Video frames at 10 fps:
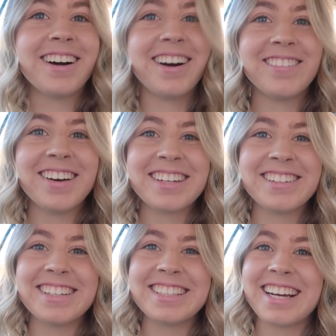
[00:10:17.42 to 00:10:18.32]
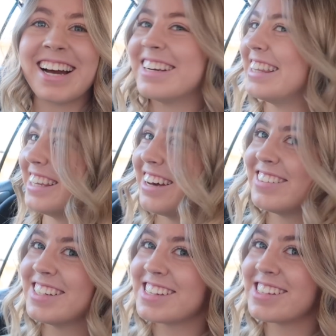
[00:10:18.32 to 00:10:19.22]
Oh my gosh. I
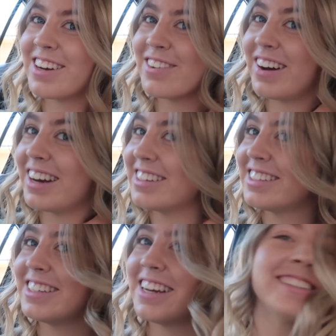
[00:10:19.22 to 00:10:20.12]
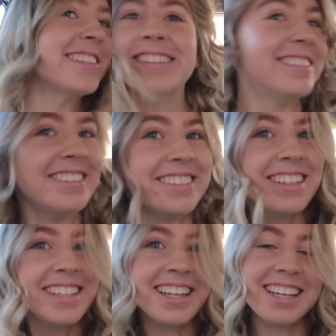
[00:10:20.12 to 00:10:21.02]
love it so much. Oh,
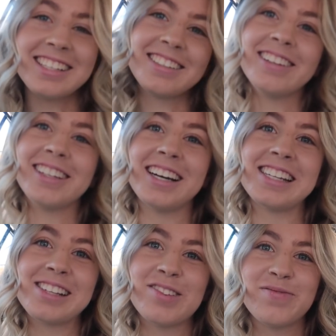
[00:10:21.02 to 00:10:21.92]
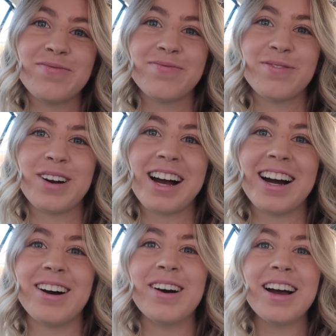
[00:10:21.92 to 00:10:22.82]
it's so nice.
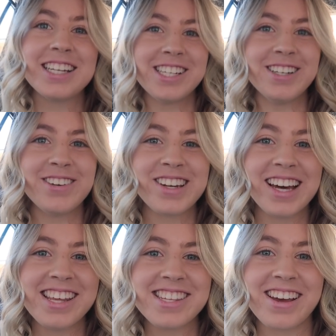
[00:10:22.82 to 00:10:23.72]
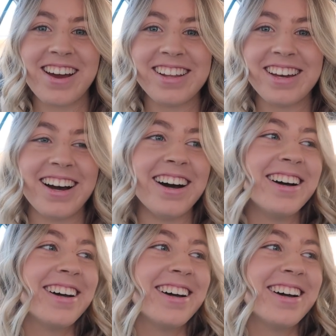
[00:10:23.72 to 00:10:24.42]
Wow. Should have done this earlier.